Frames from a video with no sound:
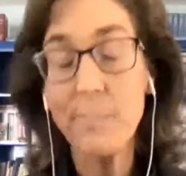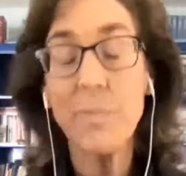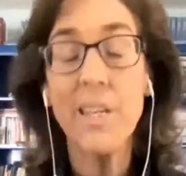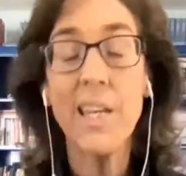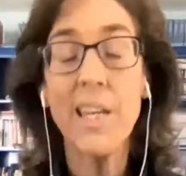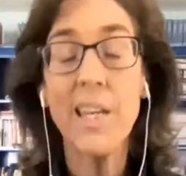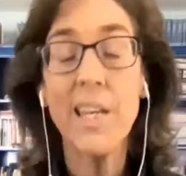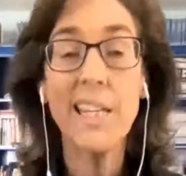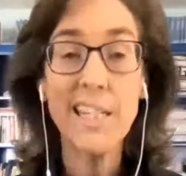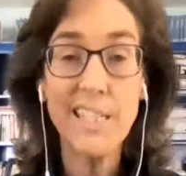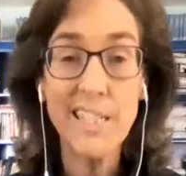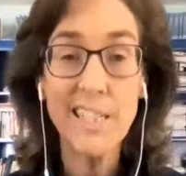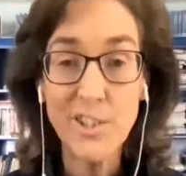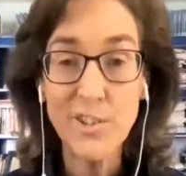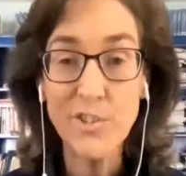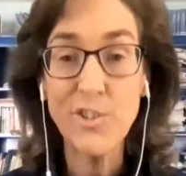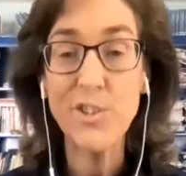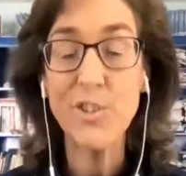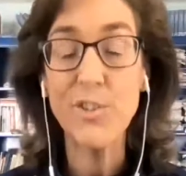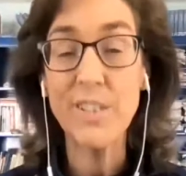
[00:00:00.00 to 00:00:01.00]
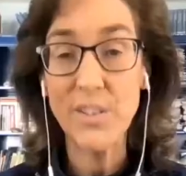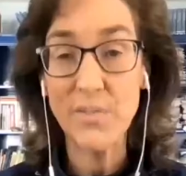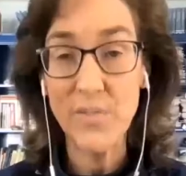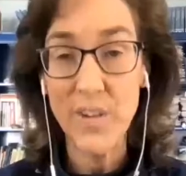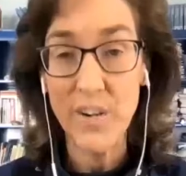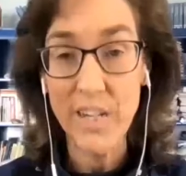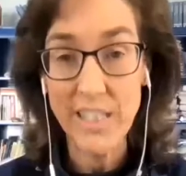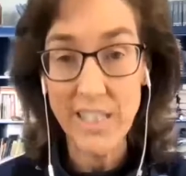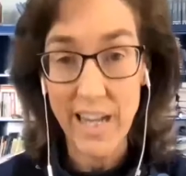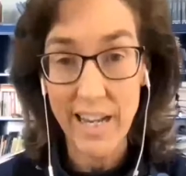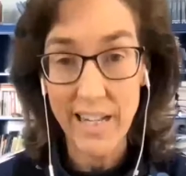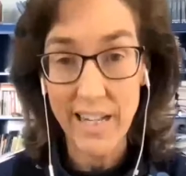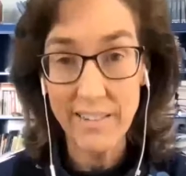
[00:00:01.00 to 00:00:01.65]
it continues to this very day.